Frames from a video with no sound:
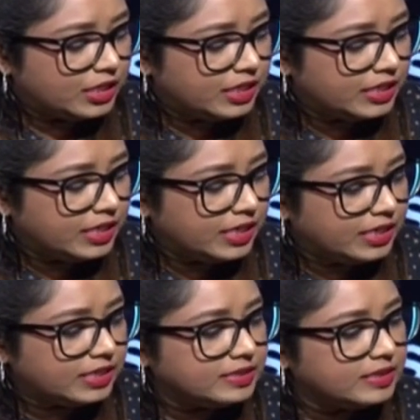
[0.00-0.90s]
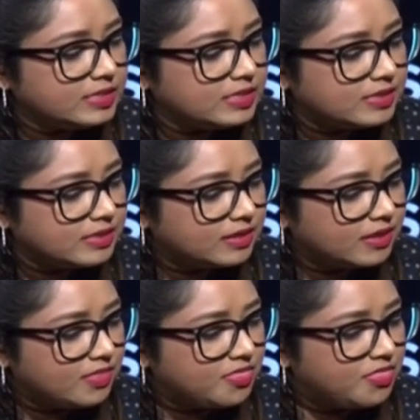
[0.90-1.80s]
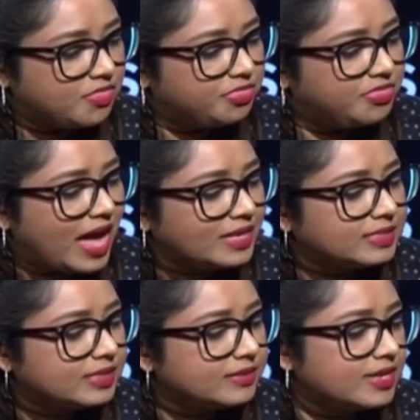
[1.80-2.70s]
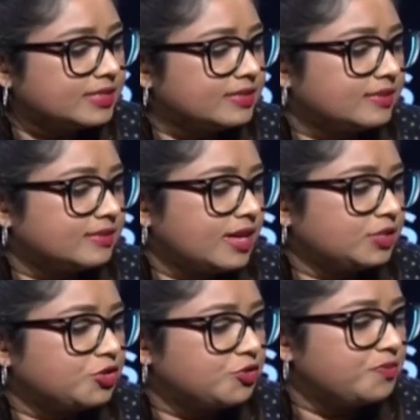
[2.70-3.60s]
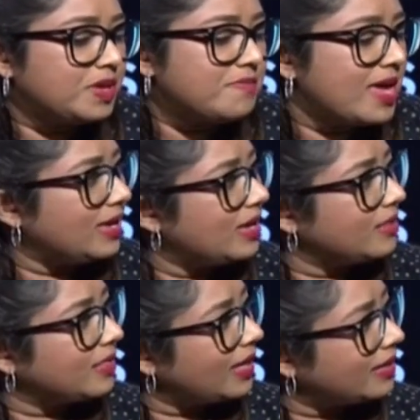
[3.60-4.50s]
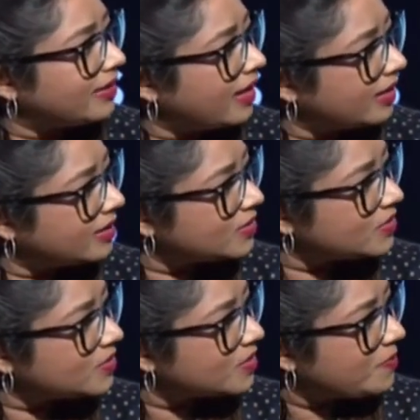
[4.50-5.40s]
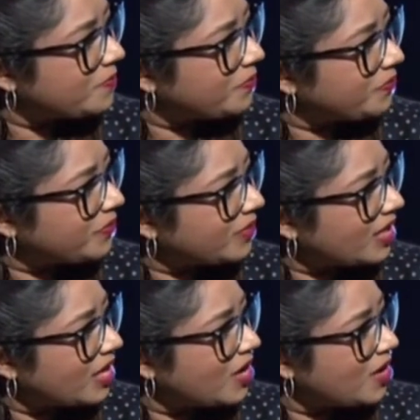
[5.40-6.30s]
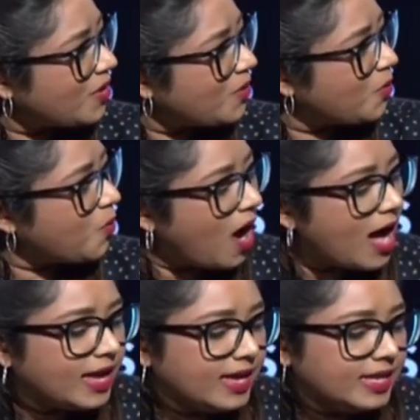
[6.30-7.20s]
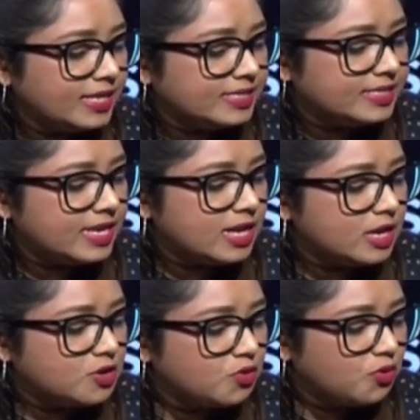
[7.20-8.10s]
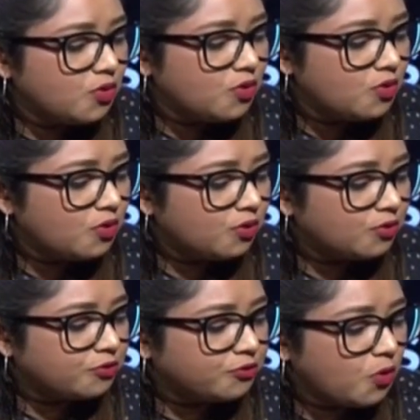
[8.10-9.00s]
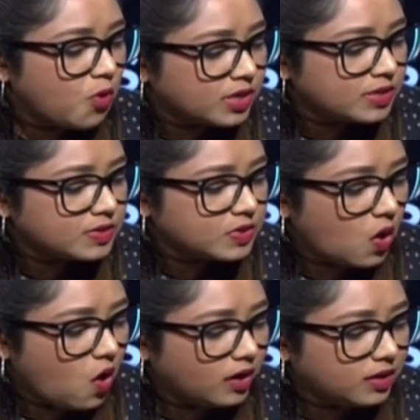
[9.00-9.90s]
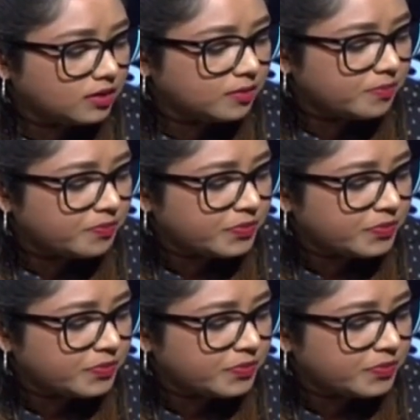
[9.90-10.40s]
it isn't that arrest that should be making the headlines. Why is there no focus on